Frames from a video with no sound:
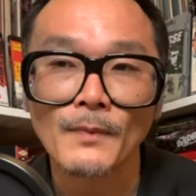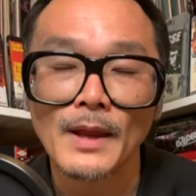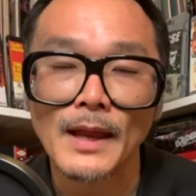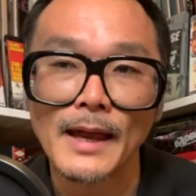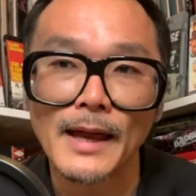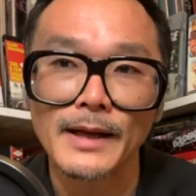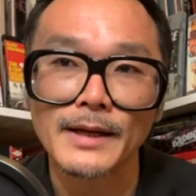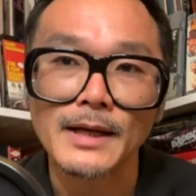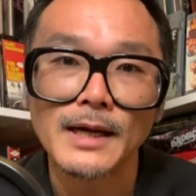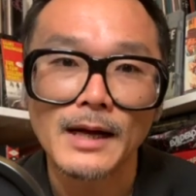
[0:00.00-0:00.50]

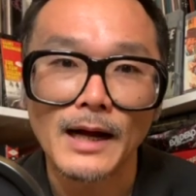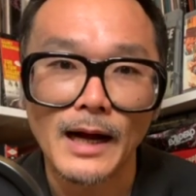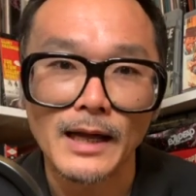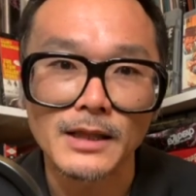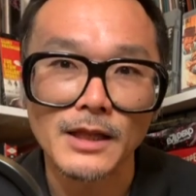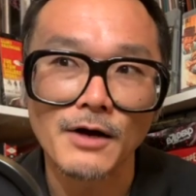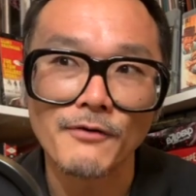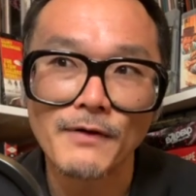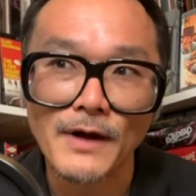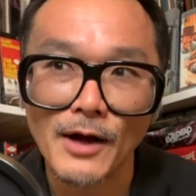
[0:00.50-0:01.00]
And I
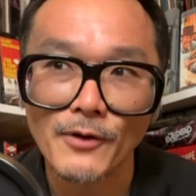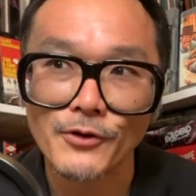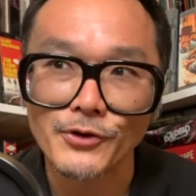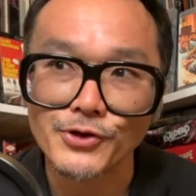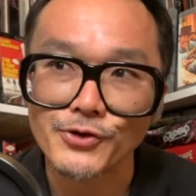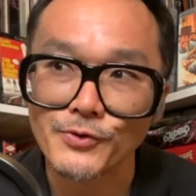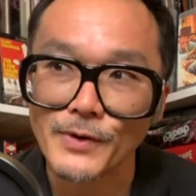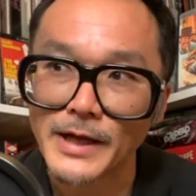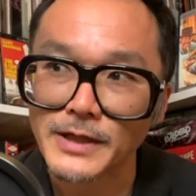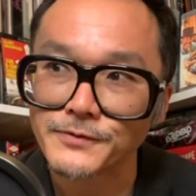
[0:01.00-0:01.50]
love how the
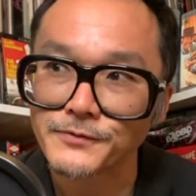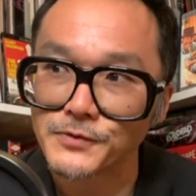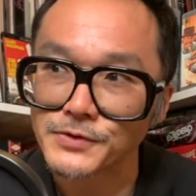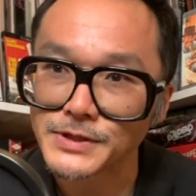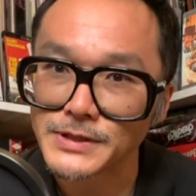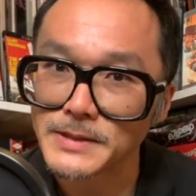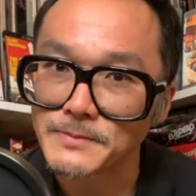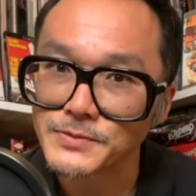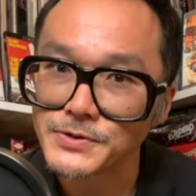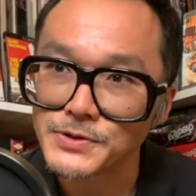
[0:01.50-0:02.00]
transfer
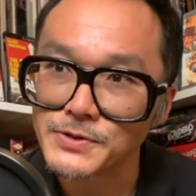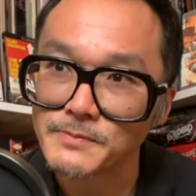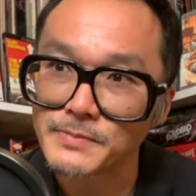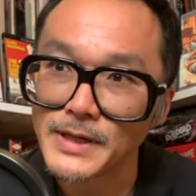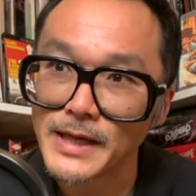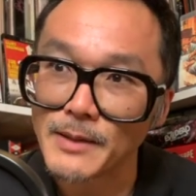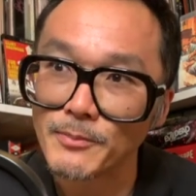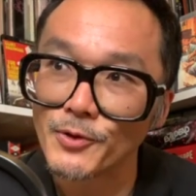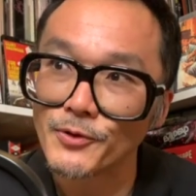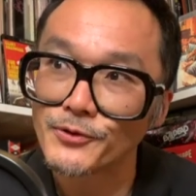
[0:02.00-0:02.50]
seems to
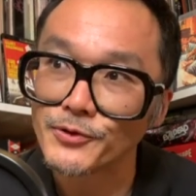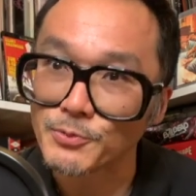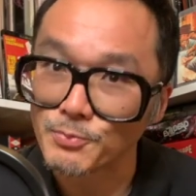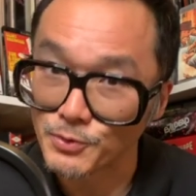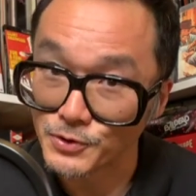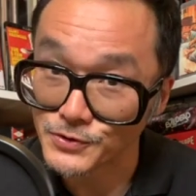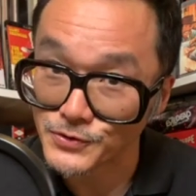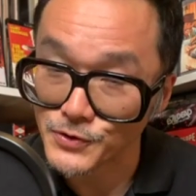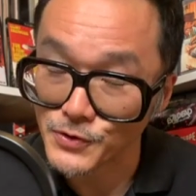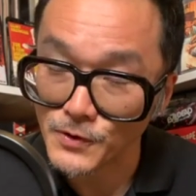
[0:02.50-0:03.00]
be able to
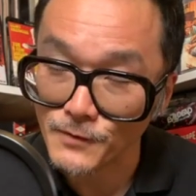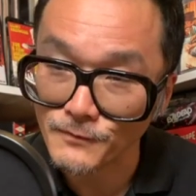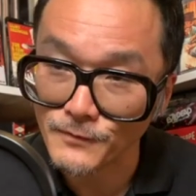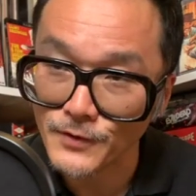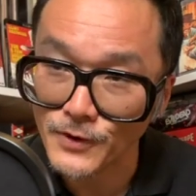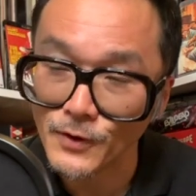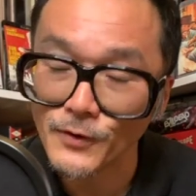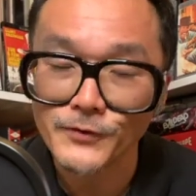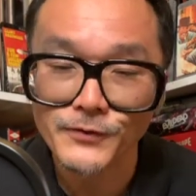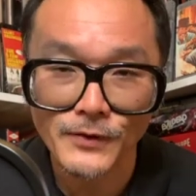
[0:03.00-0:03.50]
preserve
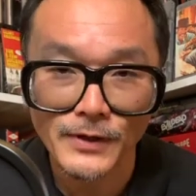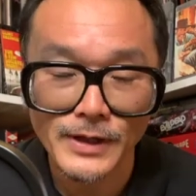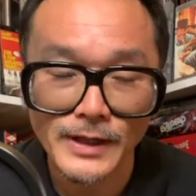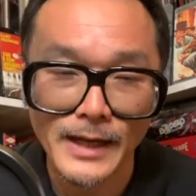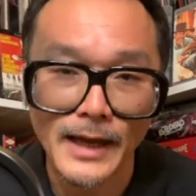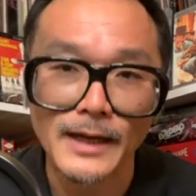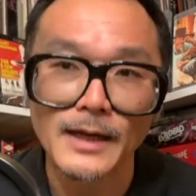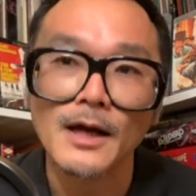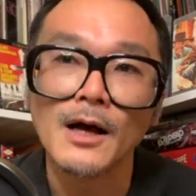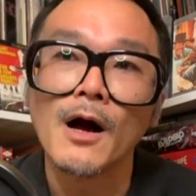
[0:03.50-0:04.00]
those and
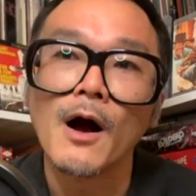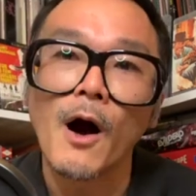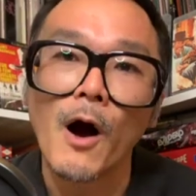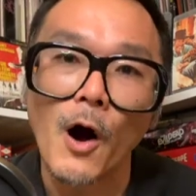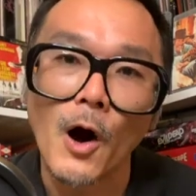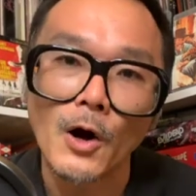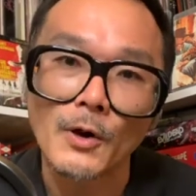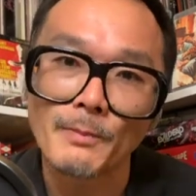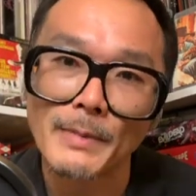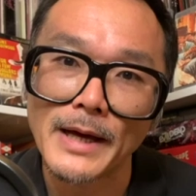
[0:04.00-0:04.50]
yet
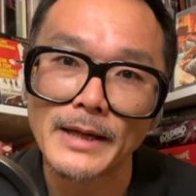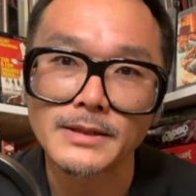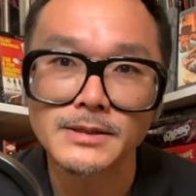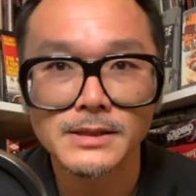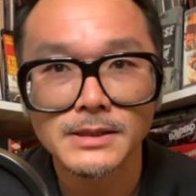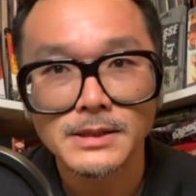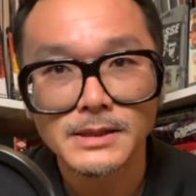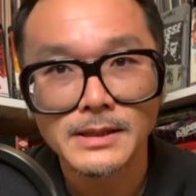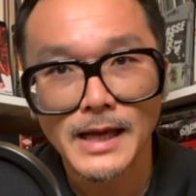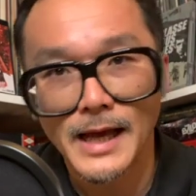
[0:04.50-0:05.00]
augment
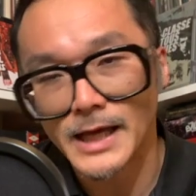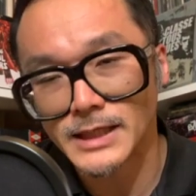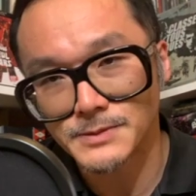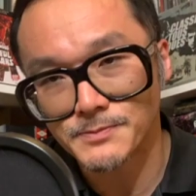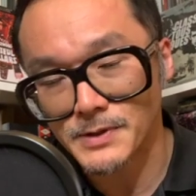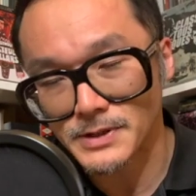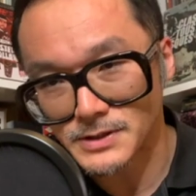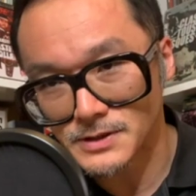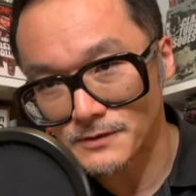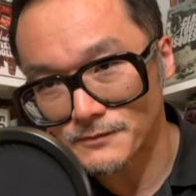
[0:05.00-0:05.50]

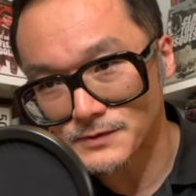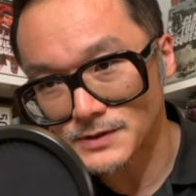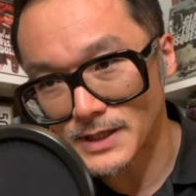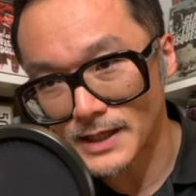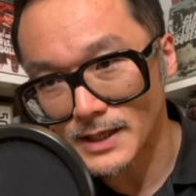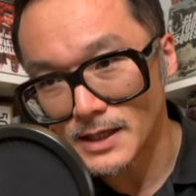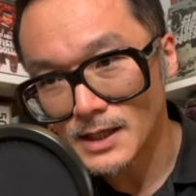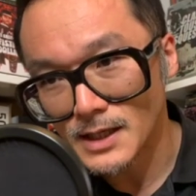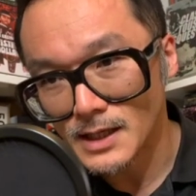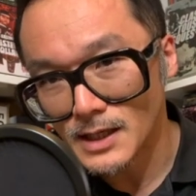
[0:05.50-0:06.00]
aspects of,
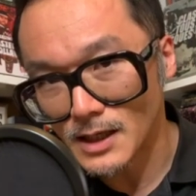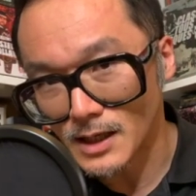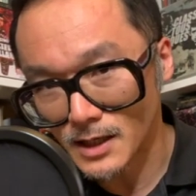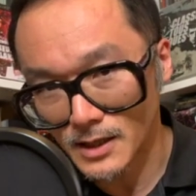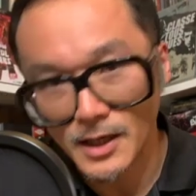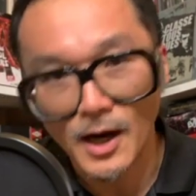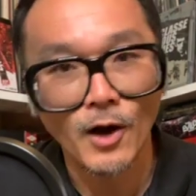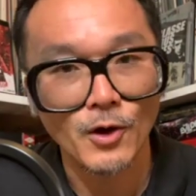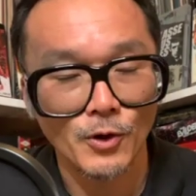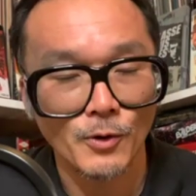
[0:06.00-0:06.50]
say, a
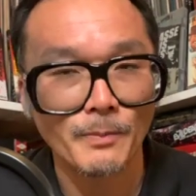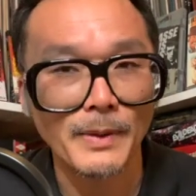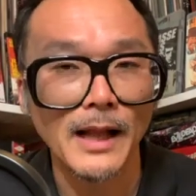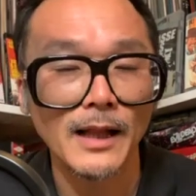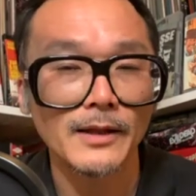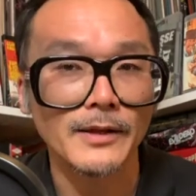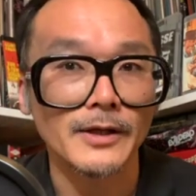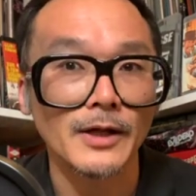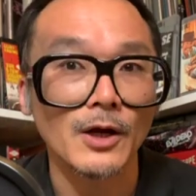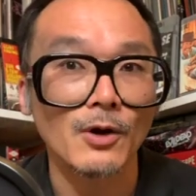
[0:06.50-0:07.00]
color
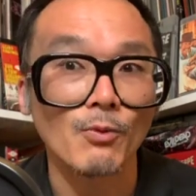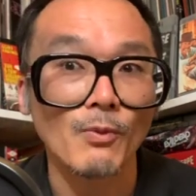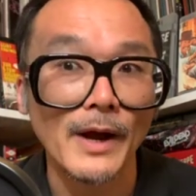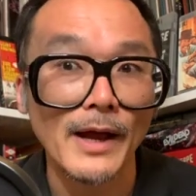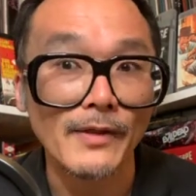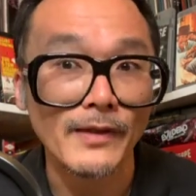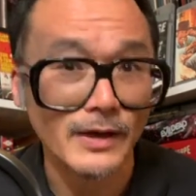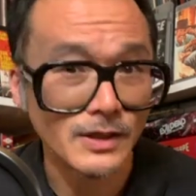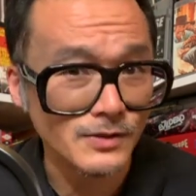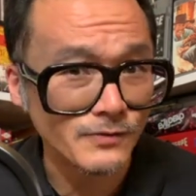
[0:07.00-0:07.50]
palette in a way
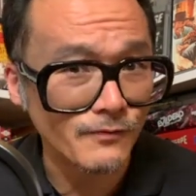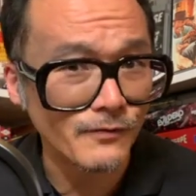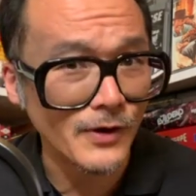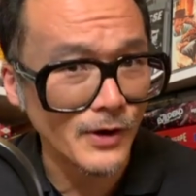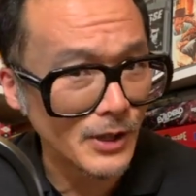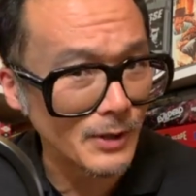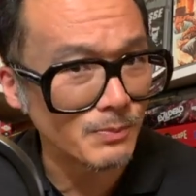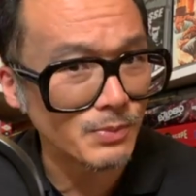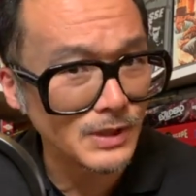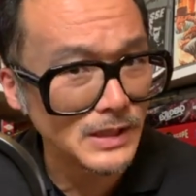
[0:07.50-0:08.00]
that is
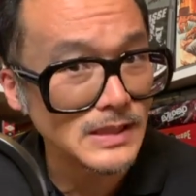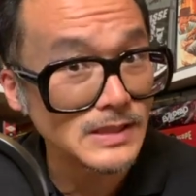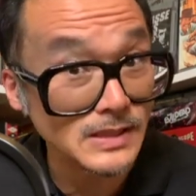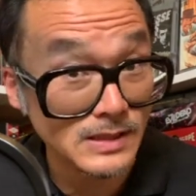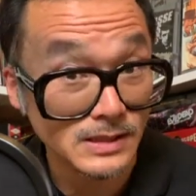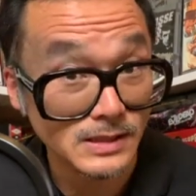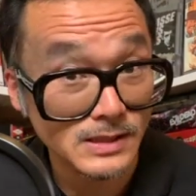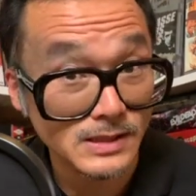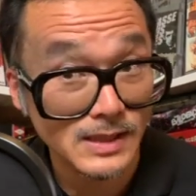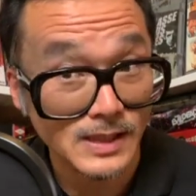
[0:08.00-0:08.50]
very
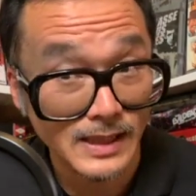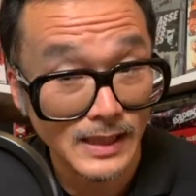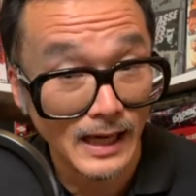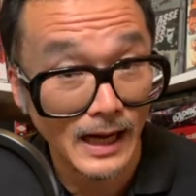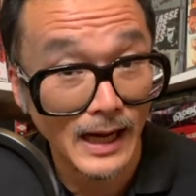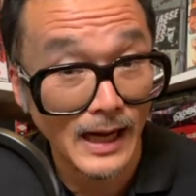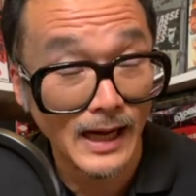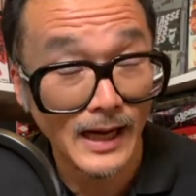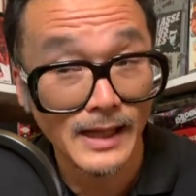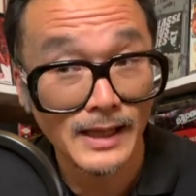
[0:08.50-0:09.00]
pleasing to the
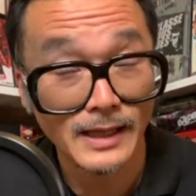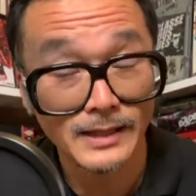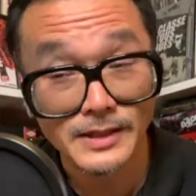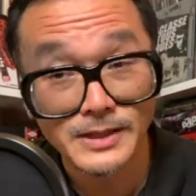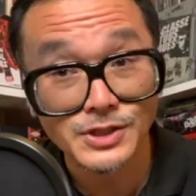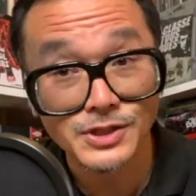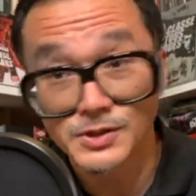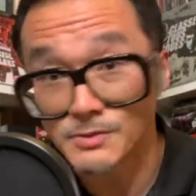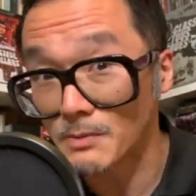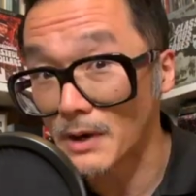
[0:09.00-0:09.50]
eye, at
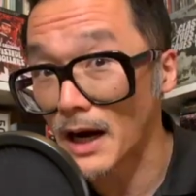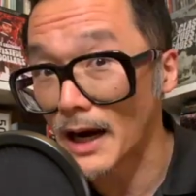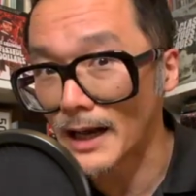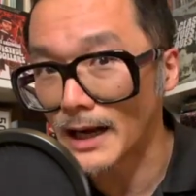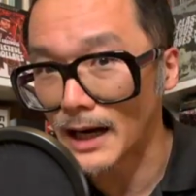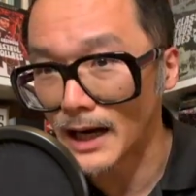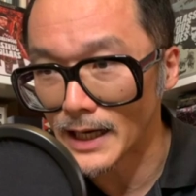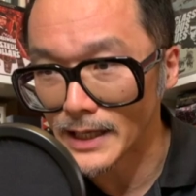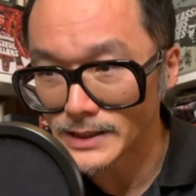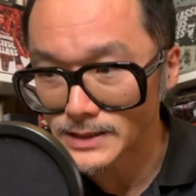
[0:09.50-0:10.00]
least to my
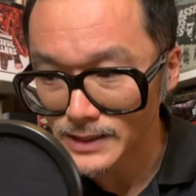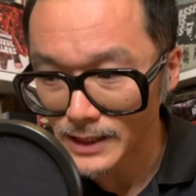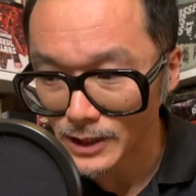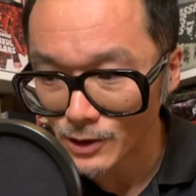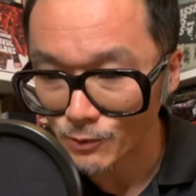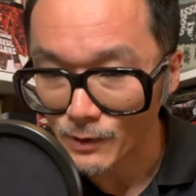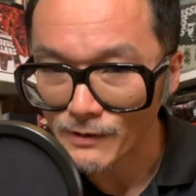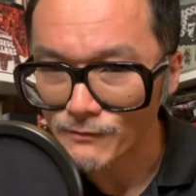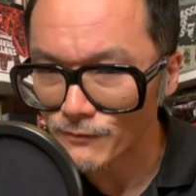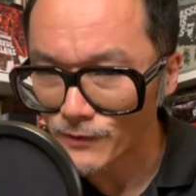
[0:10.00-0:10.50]
eyes
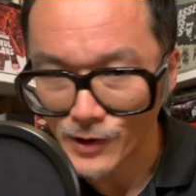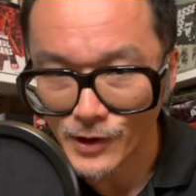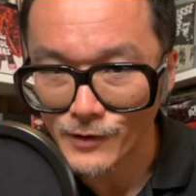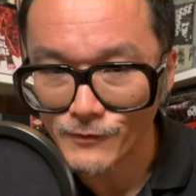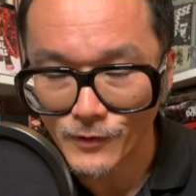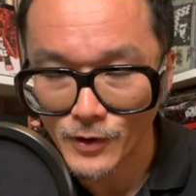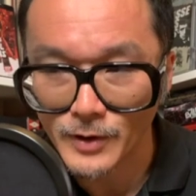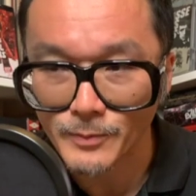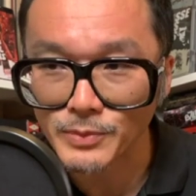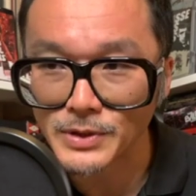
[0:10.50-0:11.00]
anyway. Very,
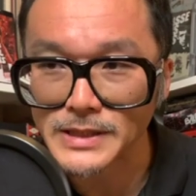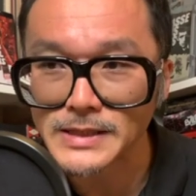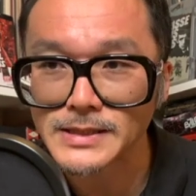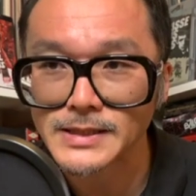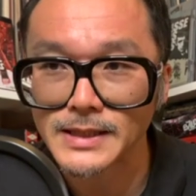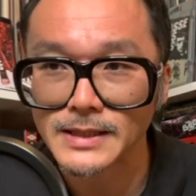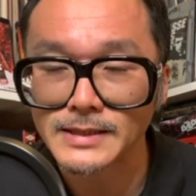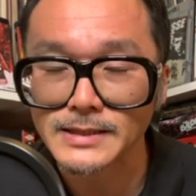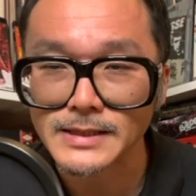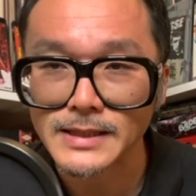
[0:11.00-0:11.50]
very
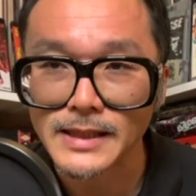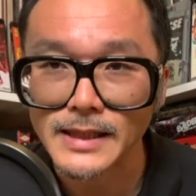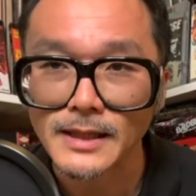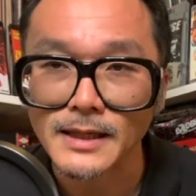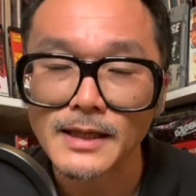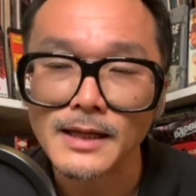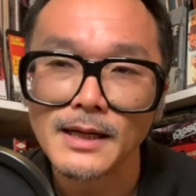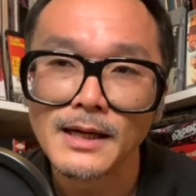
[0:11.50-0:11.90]
pleasing indeed.